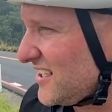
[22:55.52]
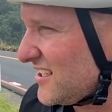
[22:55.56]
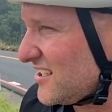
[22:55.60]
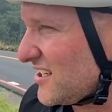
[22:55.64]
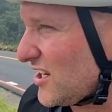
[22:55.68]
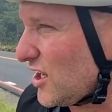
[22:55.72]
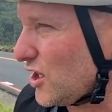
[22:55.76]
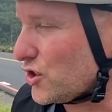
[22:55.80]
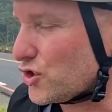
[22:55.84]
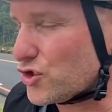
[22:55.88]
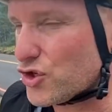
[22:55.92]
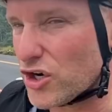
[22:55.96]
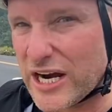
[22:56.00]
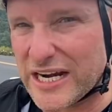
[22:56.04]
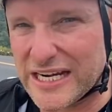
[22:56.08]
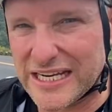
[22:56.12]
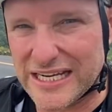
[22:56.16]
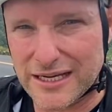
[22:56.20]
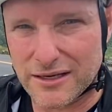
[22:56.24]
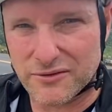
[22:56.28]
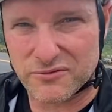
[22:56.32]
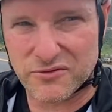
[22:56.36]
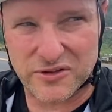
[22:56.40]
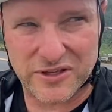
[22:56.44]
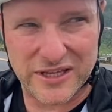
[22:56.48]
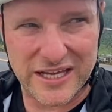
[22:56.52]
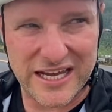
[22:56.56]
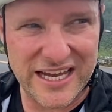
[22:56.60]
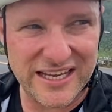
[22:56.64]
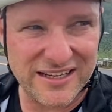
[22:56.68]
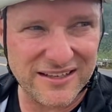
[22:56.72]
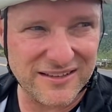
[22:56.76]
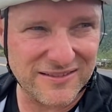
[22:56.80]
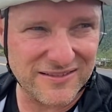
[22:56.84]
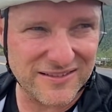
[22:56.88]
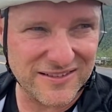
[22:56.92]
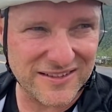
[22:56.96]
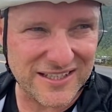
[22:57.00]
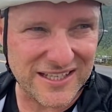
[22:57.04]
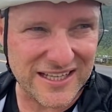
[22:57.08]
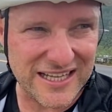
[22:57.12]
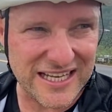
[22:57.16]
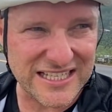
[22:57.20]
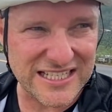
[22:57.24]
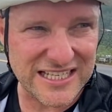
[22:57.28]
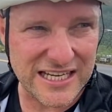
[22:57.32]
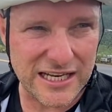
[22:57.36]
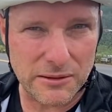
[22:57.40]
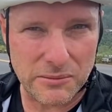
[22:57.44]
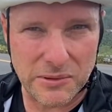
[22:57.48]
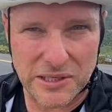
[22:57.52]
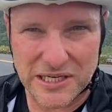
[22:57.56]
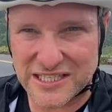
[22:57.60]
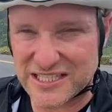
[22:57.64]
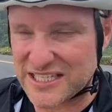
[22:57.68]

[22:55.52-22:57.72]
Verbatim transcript: so training up for that. So that's going to be a